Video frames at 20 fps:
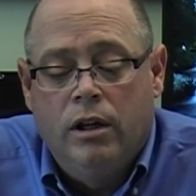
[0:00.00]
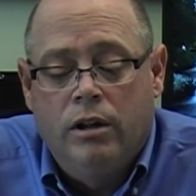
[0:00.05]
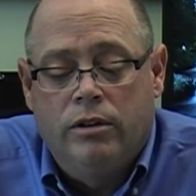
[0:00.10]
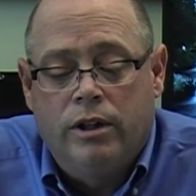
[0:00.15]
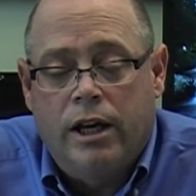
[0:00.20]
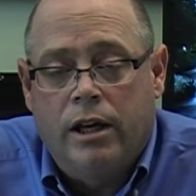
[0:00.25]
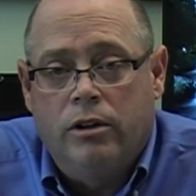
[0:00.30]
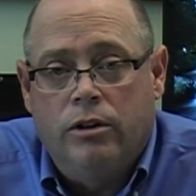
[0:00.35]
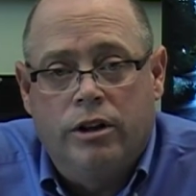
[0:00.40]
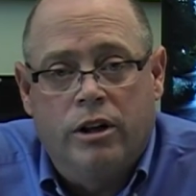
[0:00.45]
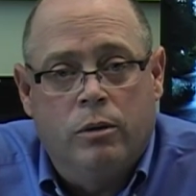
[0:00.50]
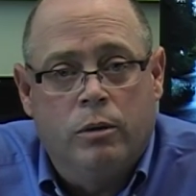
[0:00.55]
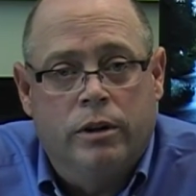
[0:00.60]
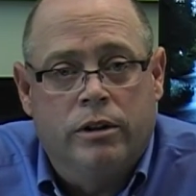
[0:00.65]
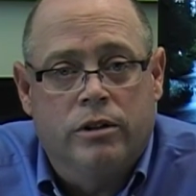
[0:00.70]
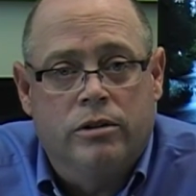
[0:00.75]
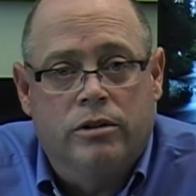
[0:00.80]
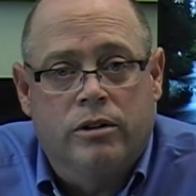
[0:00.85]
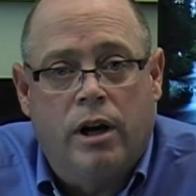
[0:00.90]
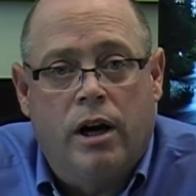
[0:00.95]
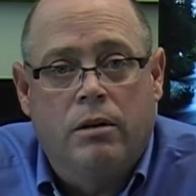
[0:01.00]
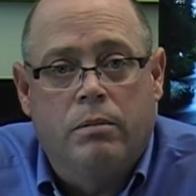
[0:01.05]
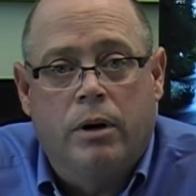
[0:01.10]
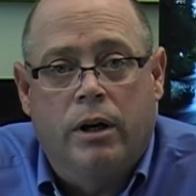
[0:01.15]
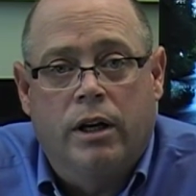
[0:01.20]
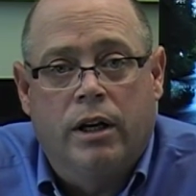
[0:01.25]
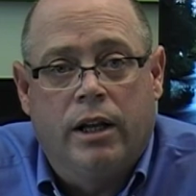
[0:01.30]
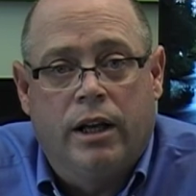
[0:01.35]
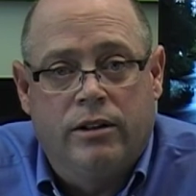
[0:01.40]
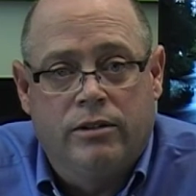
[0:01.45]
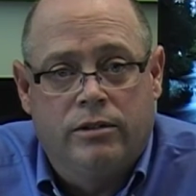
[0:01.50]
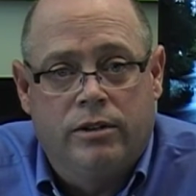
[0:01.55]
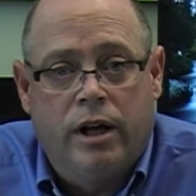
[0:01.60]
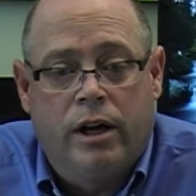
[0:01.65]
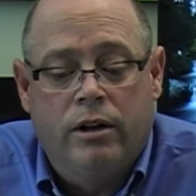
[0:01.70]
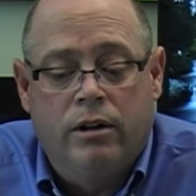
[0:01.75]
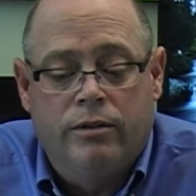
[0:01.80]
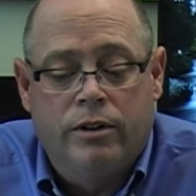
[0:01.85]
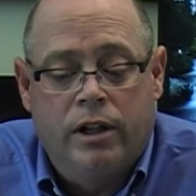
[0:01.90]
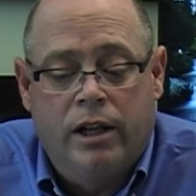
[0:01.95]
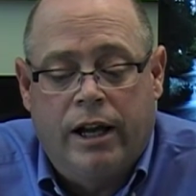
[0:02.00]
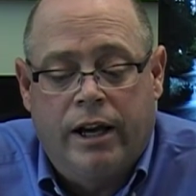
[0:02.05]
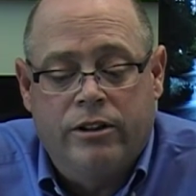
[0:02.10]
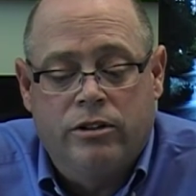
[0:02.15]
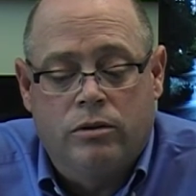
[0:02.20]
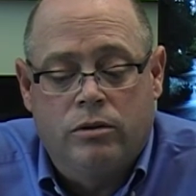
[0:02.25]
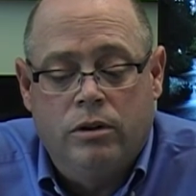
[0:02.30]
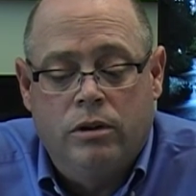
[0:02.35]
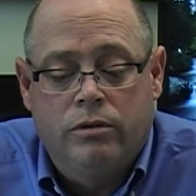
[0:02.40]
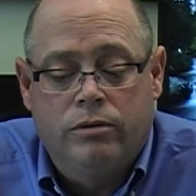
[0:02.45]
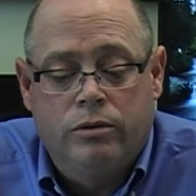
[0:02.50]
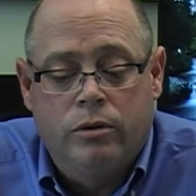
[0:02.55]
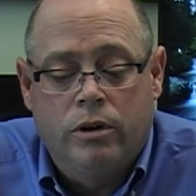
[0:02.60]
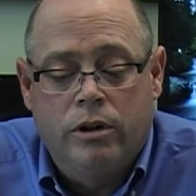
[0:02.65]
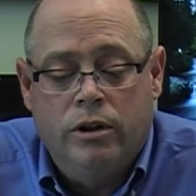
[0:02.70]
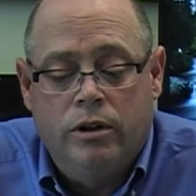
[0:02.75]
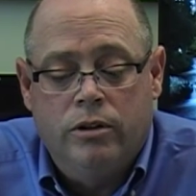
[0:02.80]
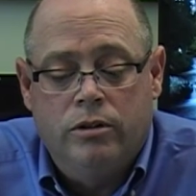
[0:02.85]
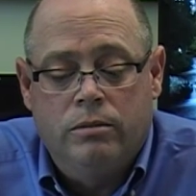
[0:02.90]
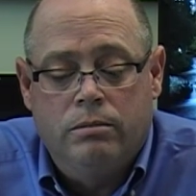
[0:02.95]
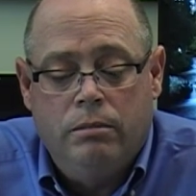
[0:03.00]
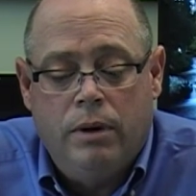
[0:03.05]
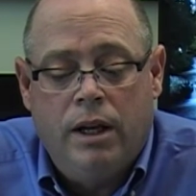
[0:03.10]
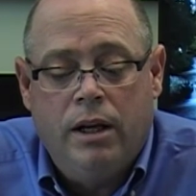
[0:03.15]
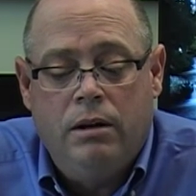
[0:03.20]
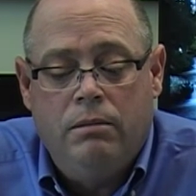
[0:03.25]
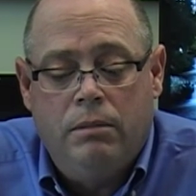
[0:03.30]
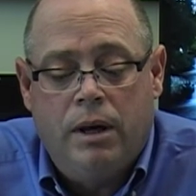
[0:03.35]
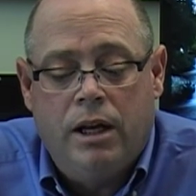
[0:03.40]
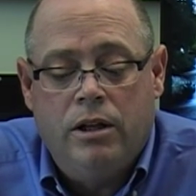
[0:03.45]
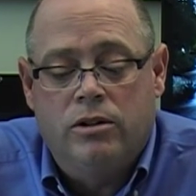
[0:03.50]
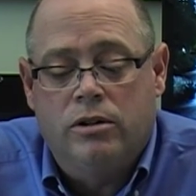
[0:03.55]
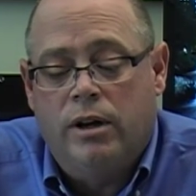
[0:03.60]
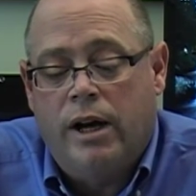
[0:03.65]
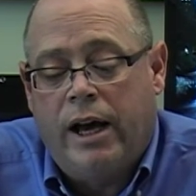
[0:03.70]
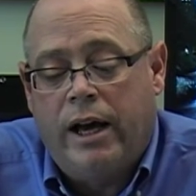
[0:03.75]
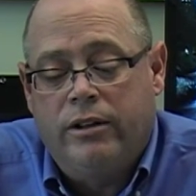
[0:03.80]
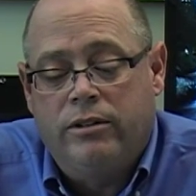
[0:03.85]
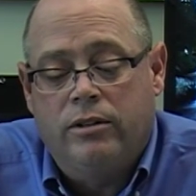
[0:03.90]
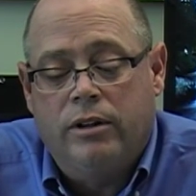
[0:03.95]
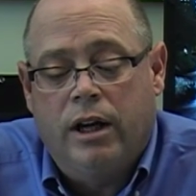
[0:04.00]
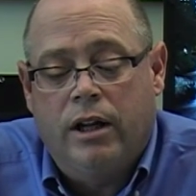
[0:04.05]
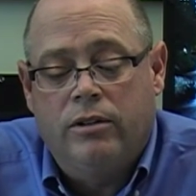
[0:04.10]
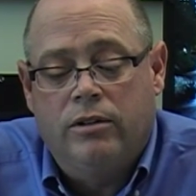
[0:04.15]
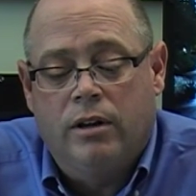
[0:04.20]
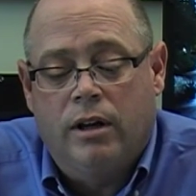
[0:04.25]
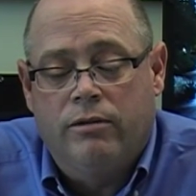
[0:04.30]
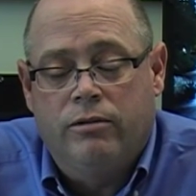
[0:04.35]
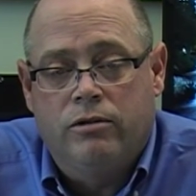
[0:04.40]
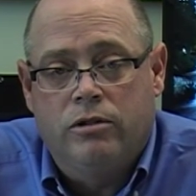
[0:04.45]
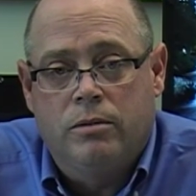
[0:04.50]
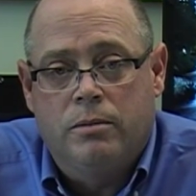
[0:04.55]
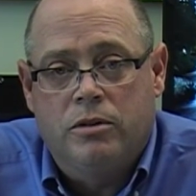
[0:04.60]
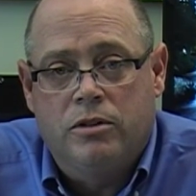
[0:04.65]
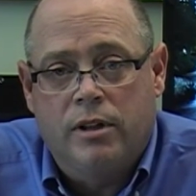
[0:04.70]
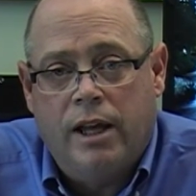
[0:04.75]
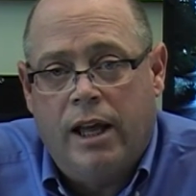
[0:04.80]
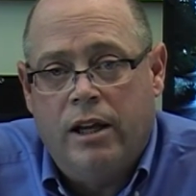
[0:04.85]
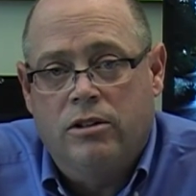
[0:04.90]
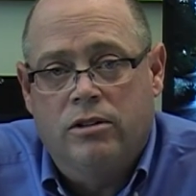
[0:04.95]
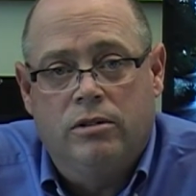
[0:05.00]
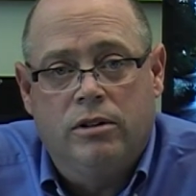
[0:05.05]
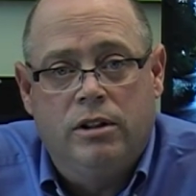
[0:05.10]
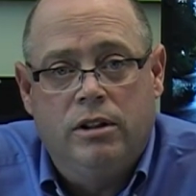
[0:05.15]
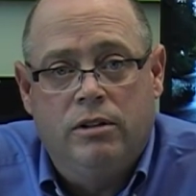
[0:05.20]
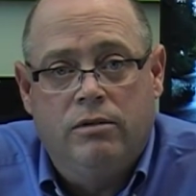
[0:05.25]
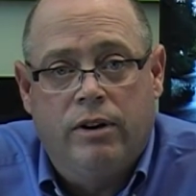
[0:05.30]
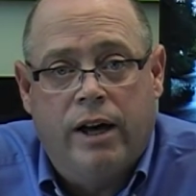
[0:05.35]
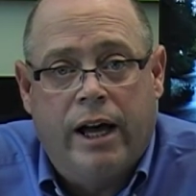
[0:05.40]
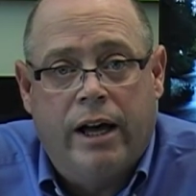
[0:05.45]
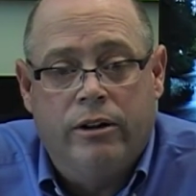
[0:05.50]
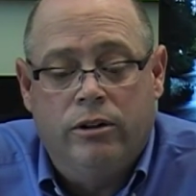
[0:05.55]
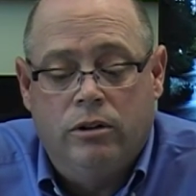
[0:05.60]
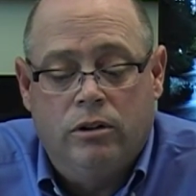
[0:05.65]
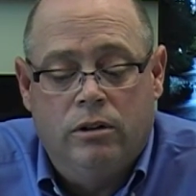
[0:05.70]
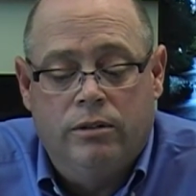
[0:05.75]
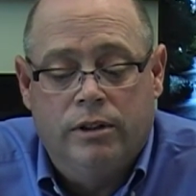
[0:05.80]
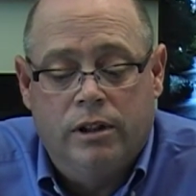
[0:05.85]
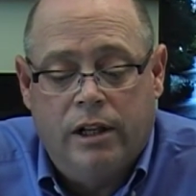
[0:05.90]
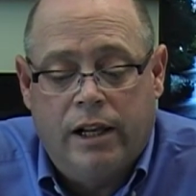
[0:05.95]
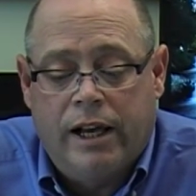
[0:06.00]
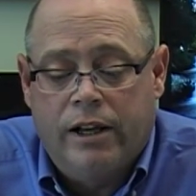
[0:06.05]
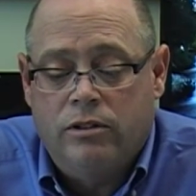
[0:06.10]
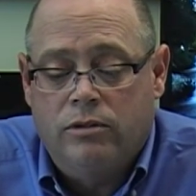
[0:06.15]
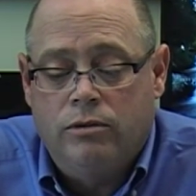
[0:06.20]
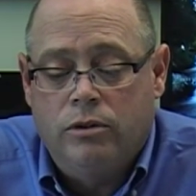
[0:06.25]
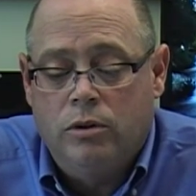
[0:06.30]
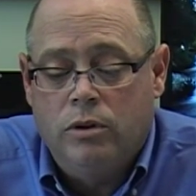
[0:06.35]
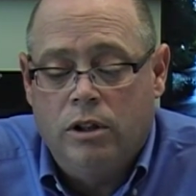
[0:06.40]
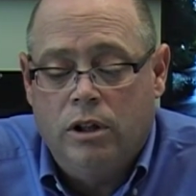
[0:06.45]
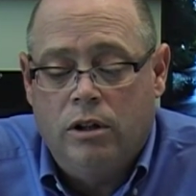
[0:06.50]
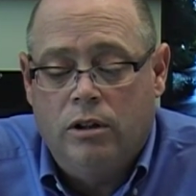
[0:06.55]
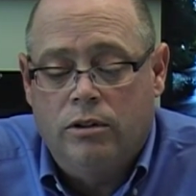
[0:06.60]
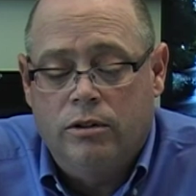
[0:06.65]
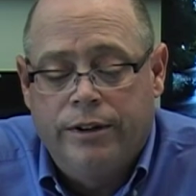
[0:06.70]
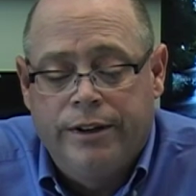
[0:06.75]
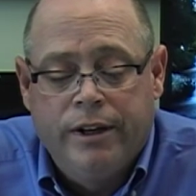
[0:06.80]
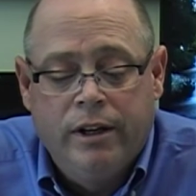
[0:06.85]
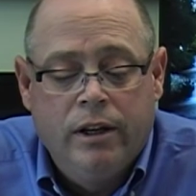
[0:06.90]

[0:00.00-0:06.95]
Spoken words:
Take a look at what the stock market has done over the last 3 or 4 years. Many major assets have substantially devalued over the last few years.